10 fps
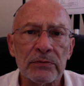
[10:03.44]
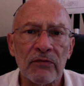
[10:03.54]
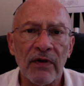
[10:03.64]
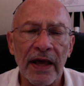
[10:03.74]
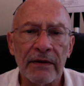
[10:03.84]

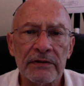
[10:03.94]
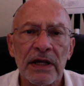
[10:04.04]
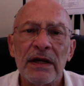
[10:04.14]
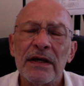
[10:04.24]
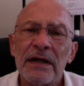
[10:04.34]
of language.
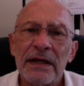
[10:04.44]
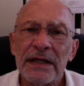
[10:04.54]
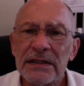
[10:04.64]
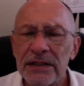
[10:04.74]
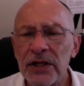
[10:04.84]

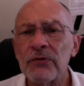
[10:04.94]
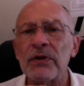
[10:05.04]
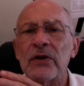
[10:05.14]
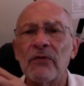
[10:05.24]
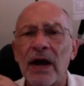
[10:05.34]
His
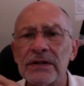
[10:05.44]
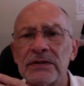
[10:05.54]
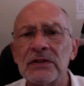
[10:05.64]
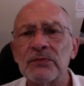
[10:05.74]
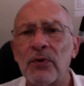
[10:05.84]
theory,
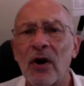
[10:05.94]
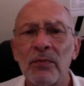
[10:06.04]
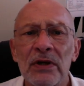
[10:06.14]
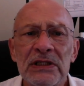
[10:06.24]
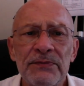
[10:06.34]
Krashen's,
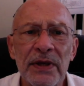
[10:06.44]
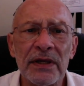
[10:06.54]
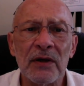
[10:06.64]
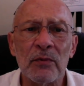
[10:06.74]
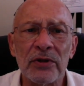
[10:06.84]
properly
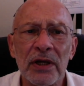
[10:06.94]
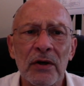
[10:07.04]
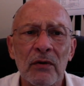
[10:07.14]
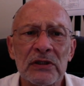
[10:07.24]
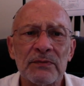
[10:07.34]
speaking, would then
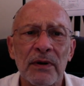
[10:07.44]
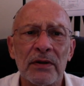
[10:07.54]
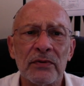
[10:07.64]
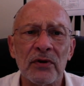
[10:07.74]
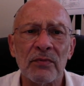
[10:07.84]

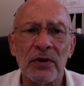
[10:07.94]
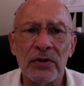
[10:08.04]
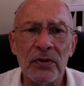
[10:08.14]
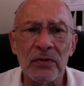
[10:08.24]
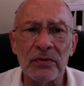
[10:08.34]
correspond to number
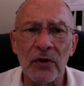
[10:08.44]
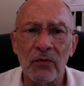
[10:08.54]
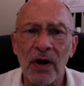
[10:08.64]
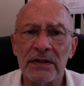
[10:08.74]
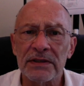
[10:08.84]
2, the
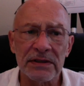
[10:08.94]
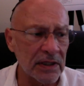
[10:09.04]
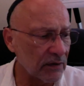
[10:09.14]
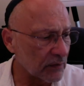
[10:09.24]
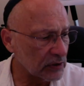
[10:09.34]
Raj
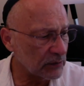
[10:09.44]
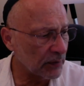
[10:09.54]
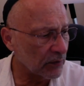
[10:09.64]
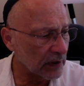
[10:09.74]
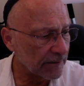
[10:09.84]
discovers
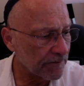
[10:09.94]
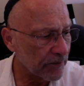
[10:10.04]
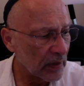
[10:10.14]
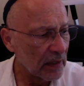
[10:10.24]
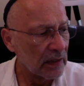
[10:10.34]
spirit.
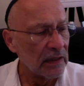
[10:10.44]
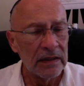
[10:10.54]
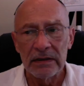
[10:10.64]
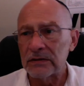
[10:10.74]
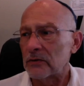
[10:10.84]
So